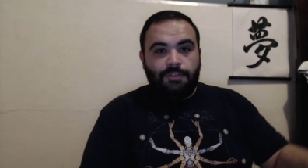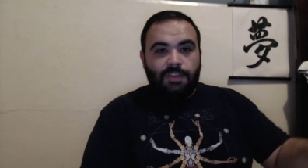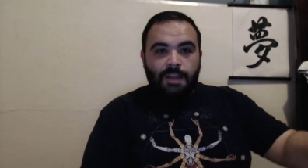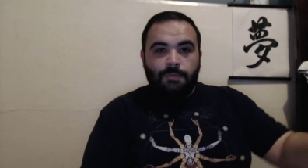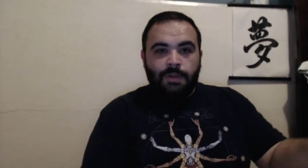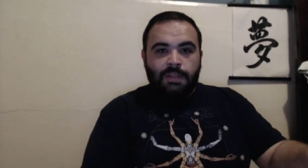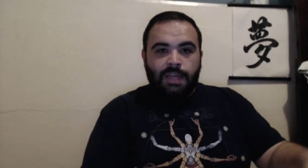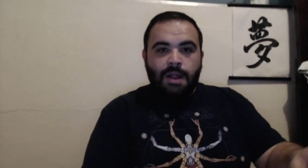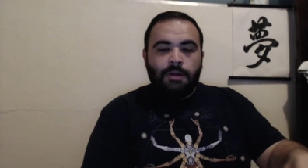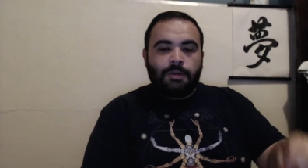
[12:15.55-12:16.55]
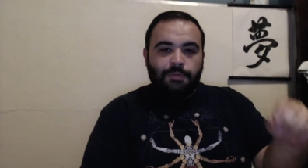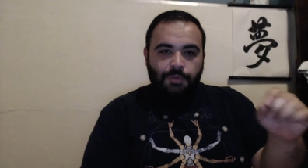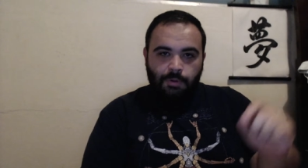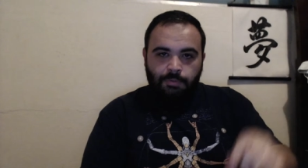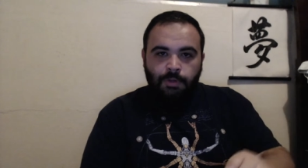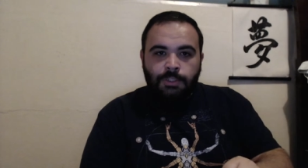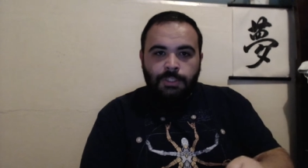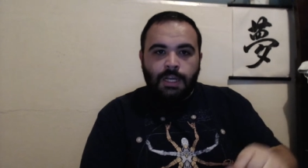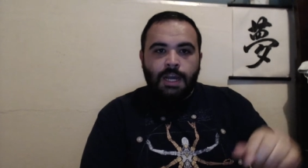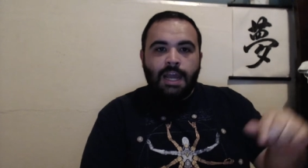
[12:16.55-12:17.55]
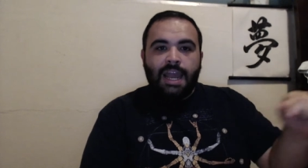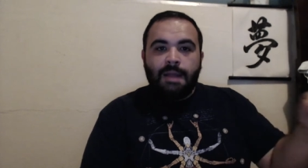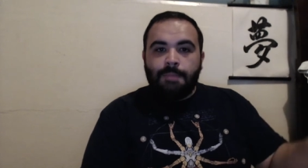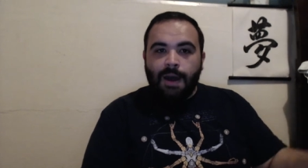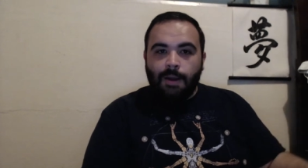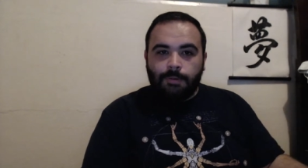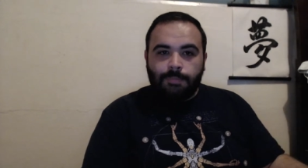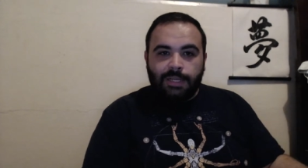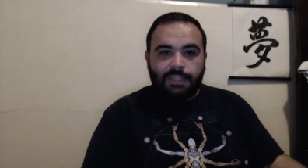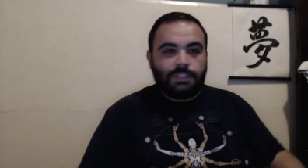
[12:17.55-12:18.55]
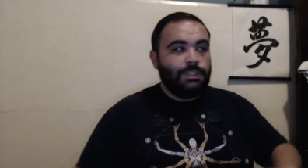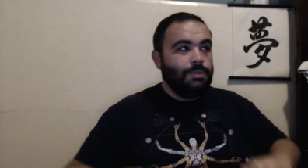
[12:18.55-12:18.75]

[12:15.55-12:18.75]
You see it with the character of Universa and Powerplex,